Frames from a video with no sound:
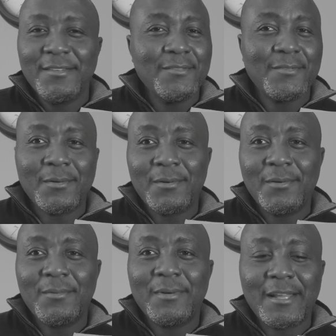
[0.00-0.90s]

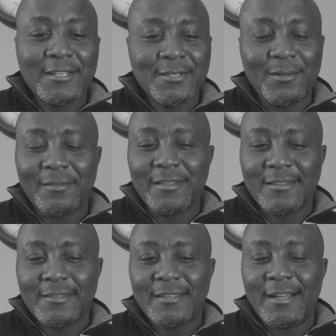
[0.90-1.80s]
So when I saw
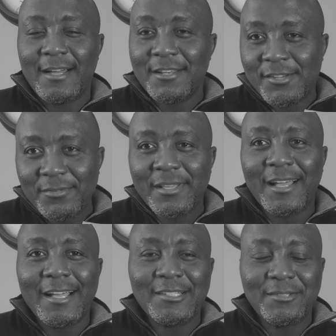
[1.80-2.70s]
this, I knew there
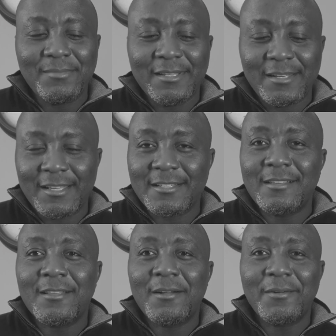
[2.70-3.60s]
had to be an
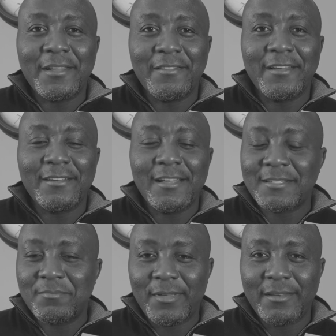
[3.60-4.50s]
SLR in there. That's
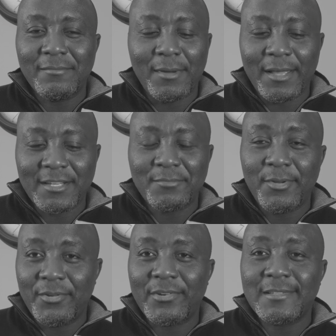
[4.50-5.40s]
been my
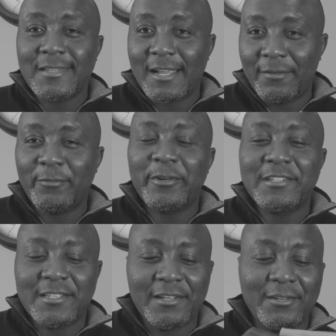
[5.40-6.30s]
experience every
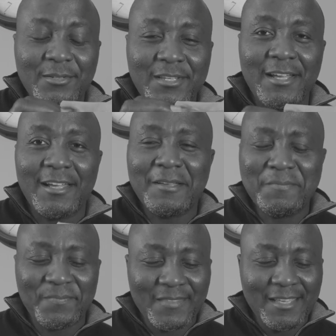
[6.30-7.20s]
single time.
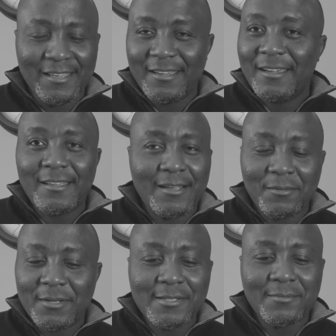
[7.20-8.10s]
And I
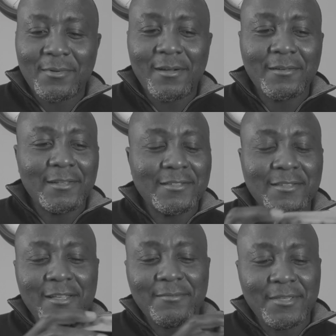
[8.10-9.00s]
wasn't wrong this
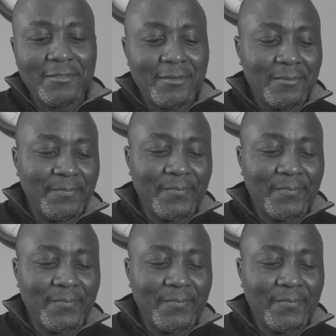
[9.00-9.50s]
time either.